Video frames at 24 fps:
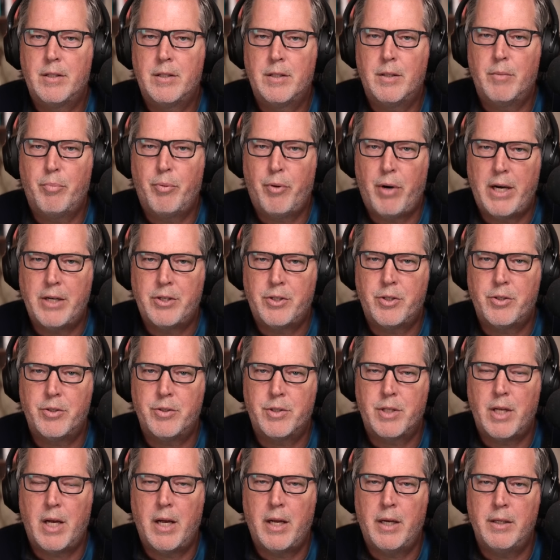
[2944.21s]
the
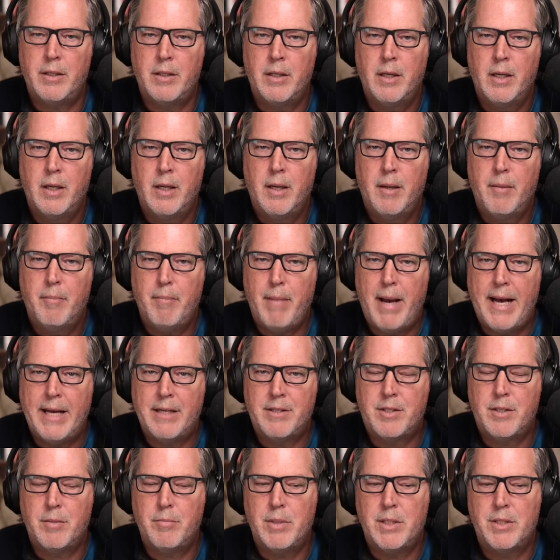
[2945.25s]
pressures on
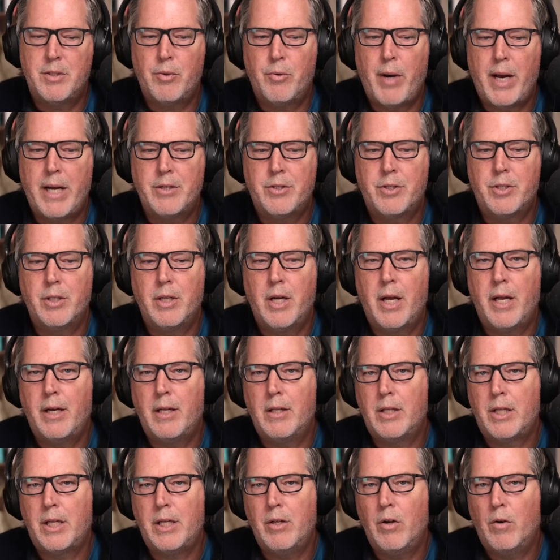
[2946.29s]
mass immiseration and
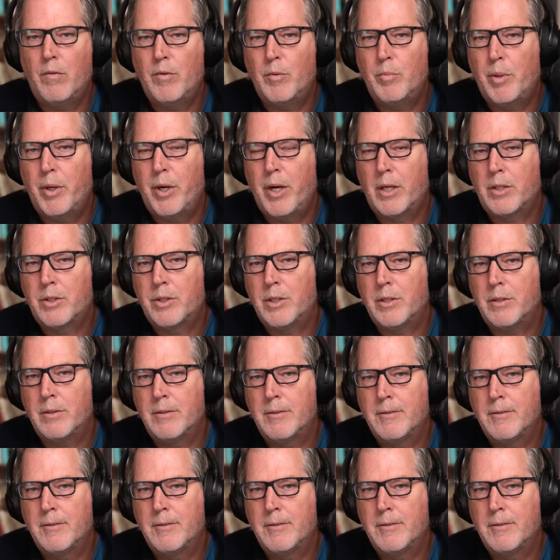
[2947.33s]
elite overproduction?